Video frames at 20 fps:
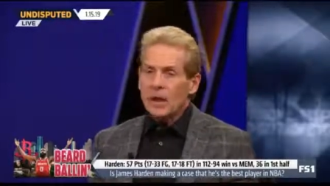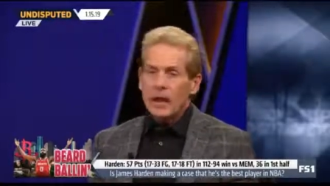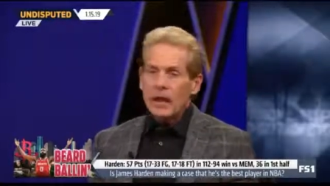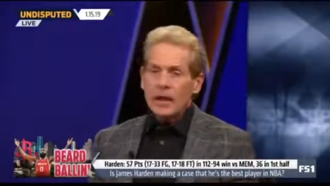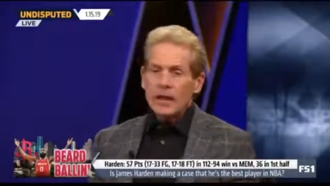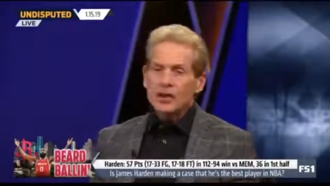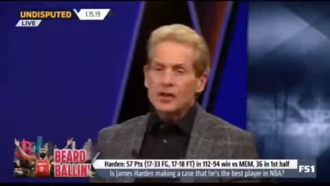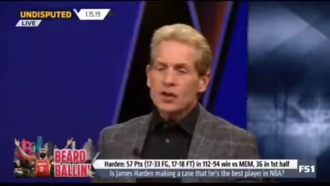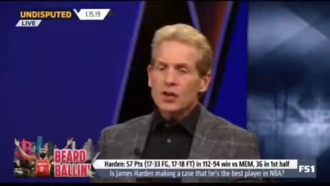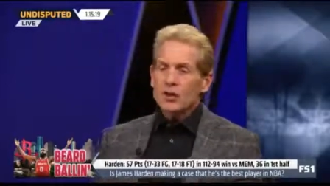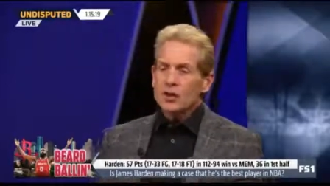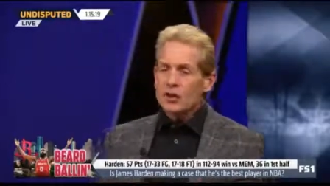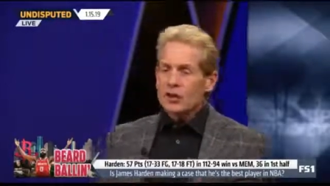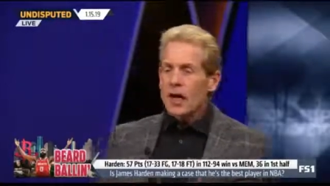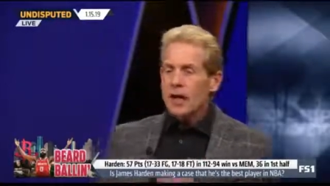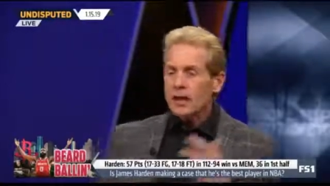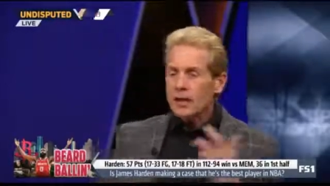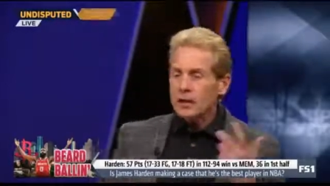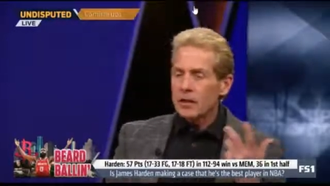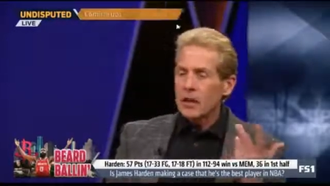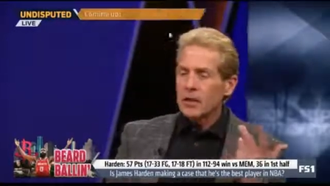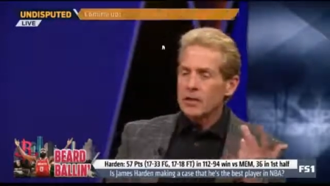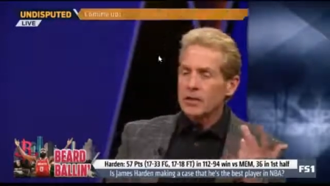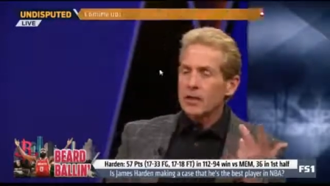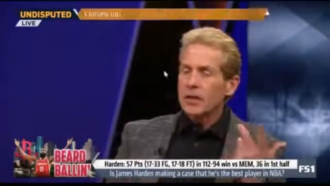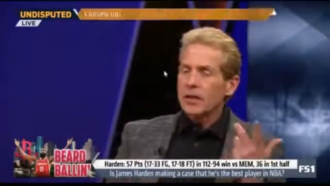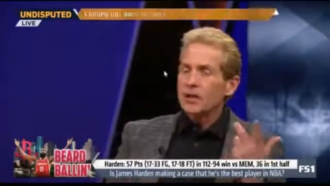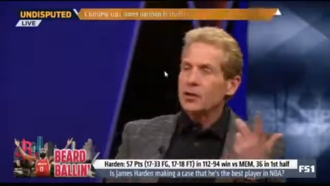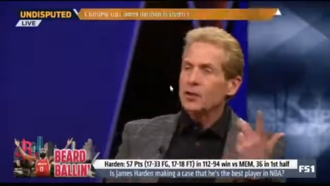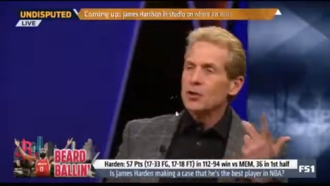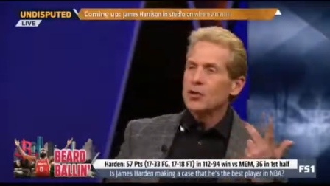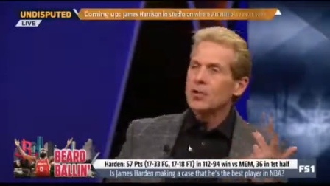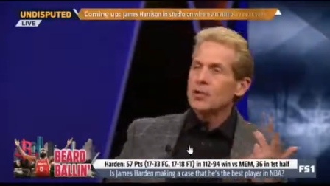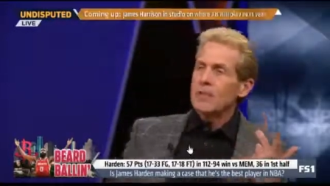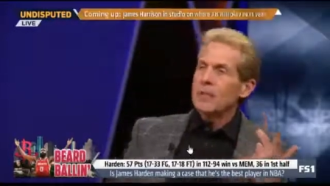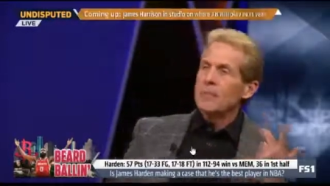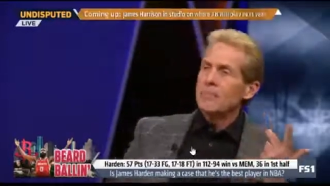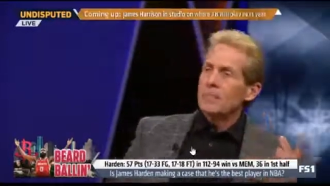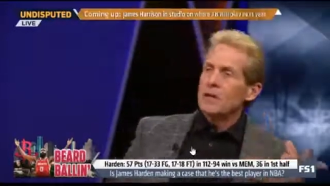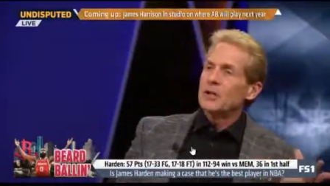it's just psychologically, you just
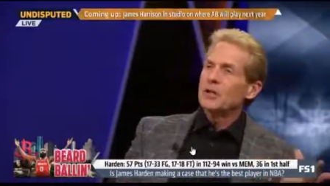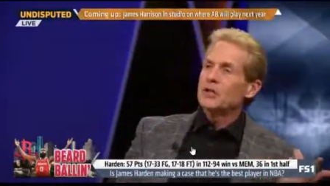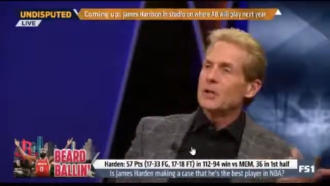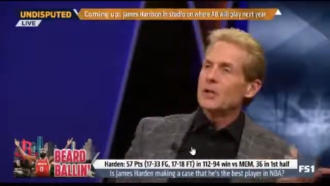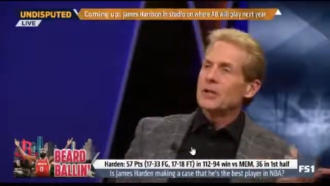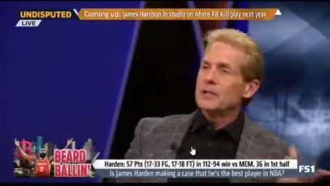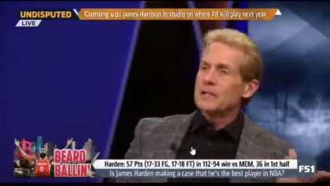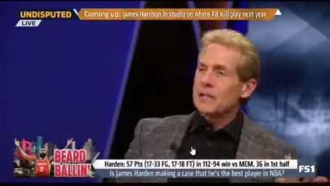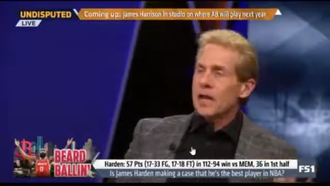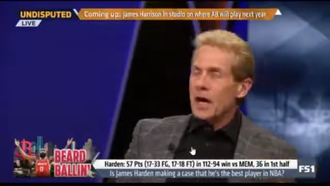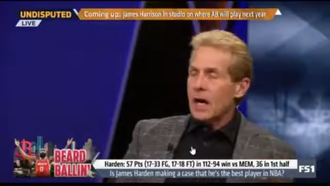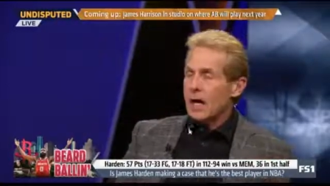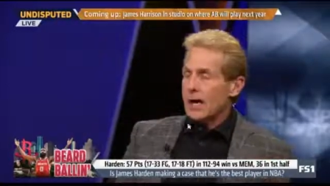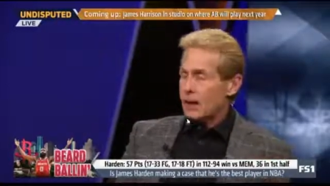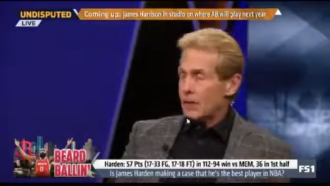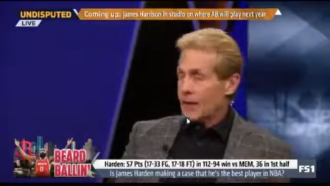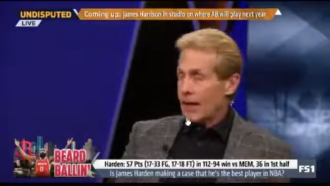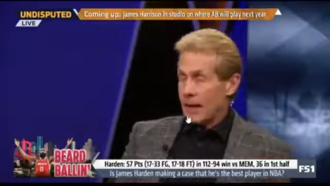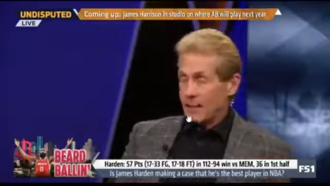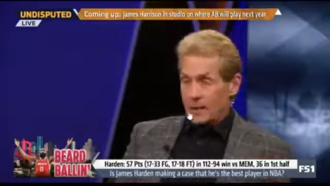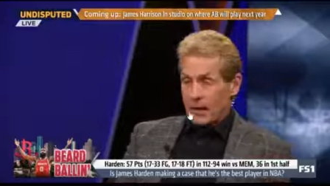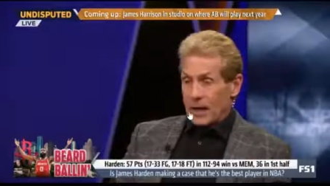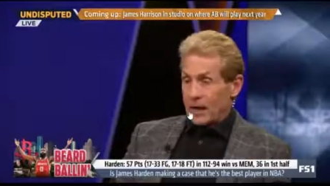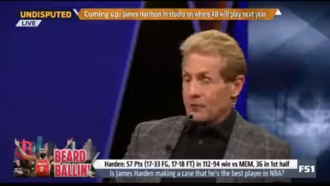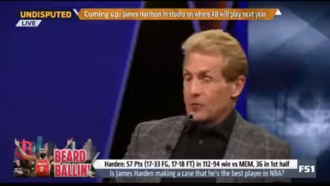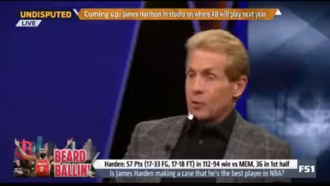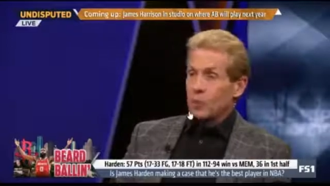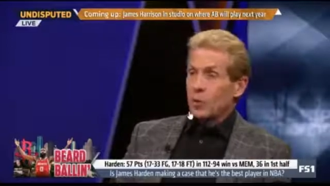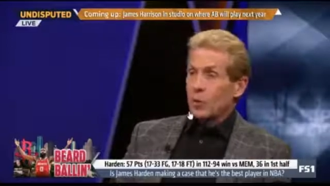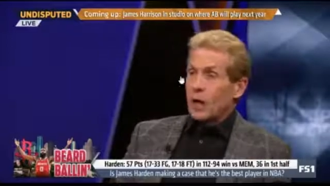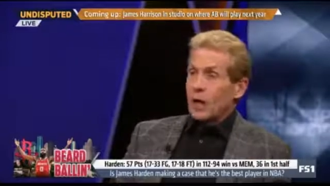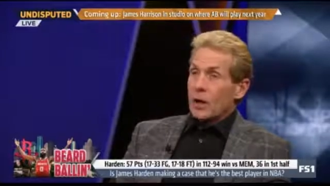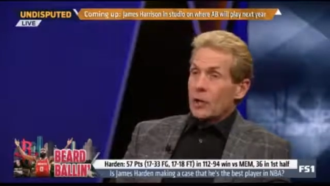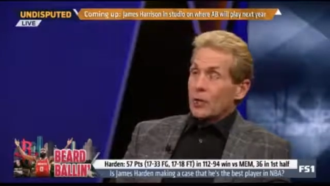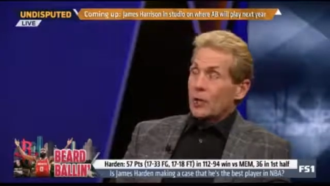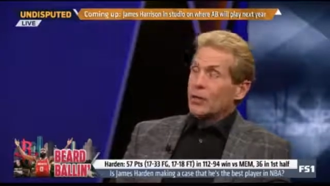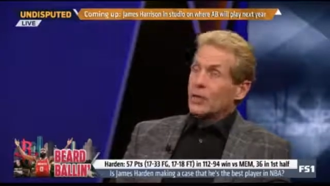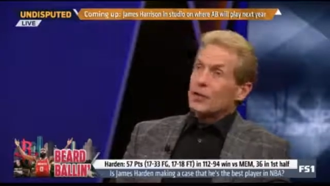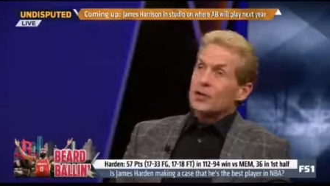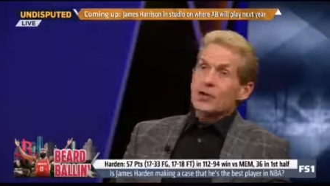get mentally tired after a while
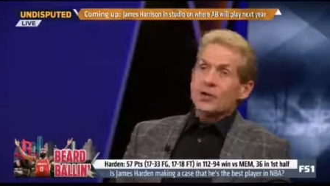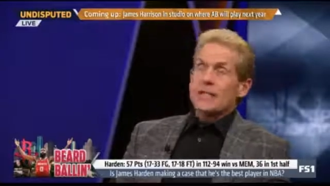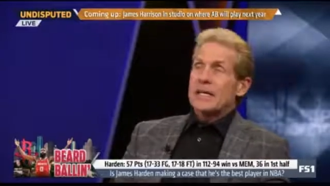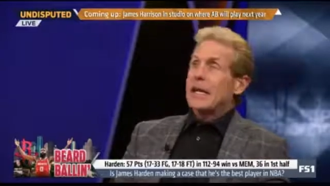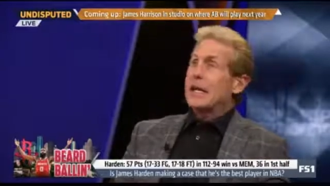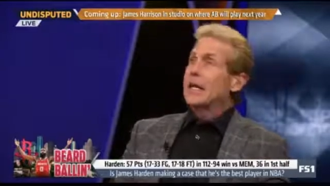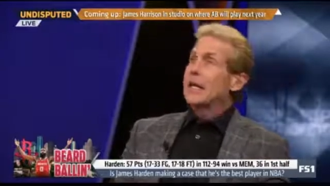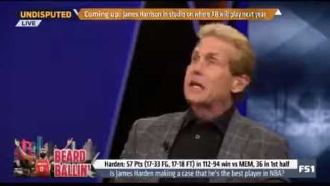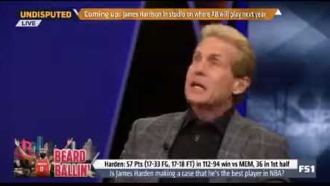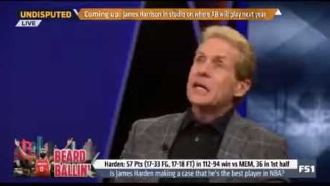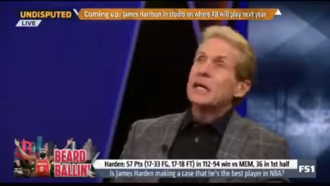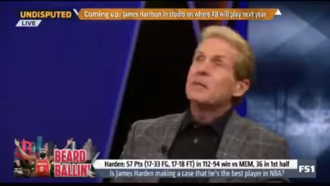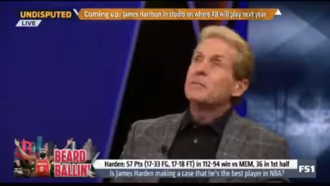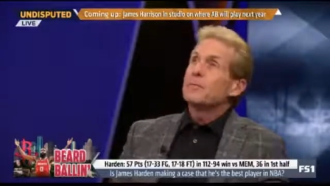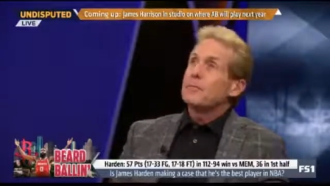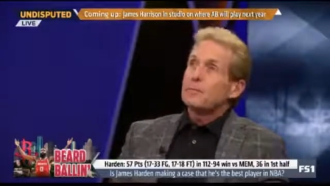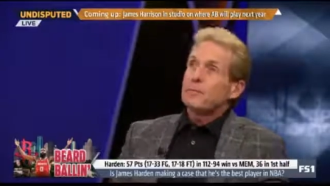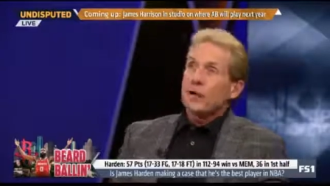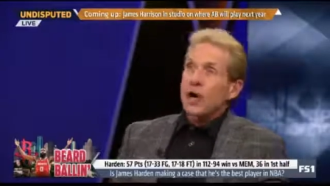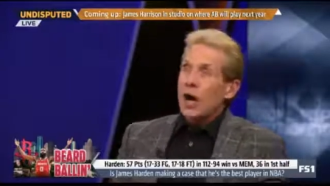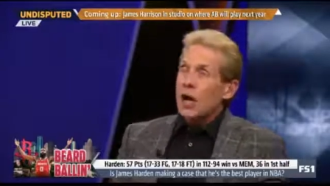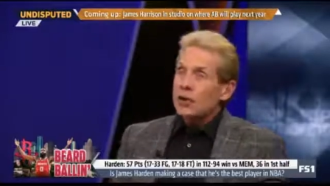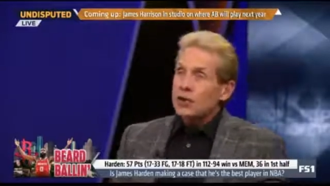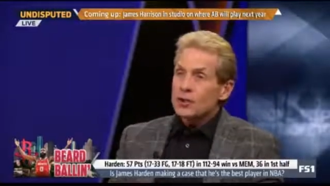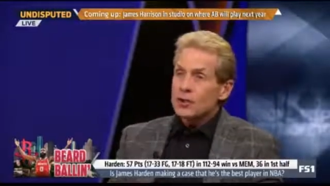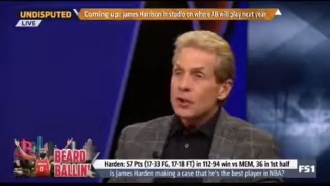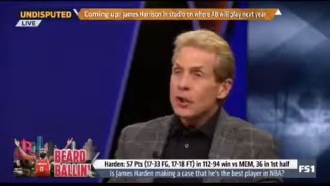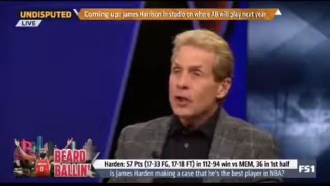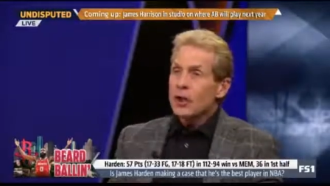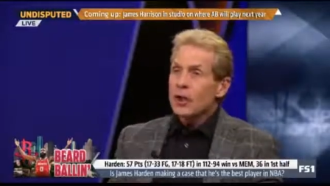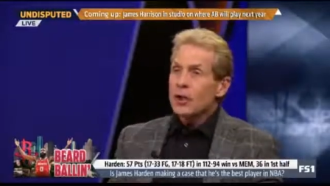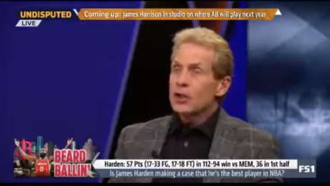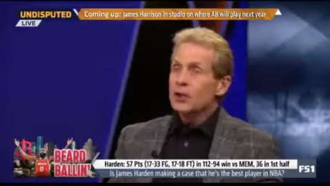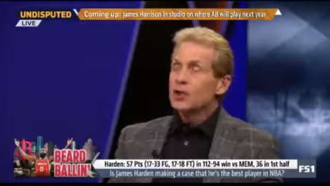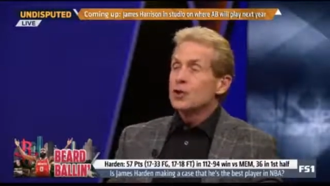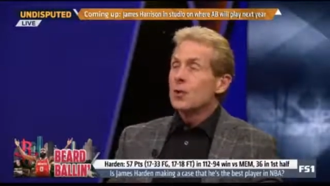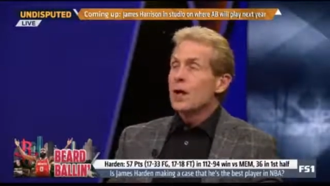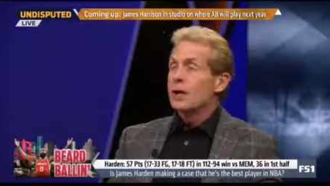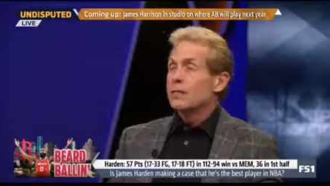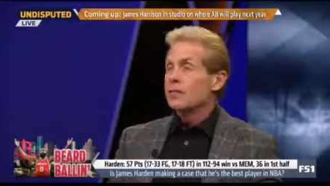where you just can't keep concentrating because
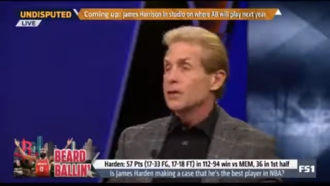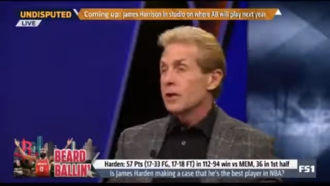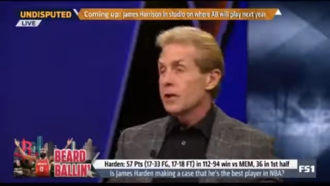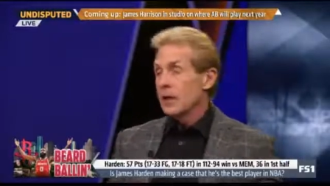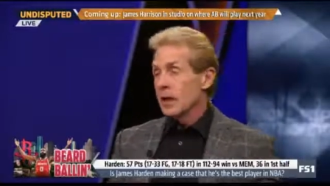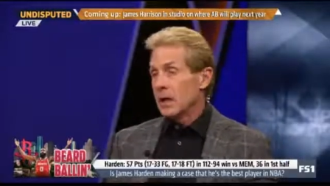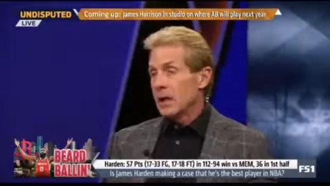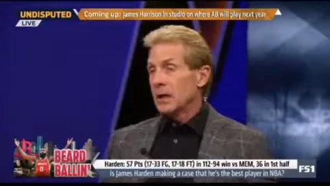you have to,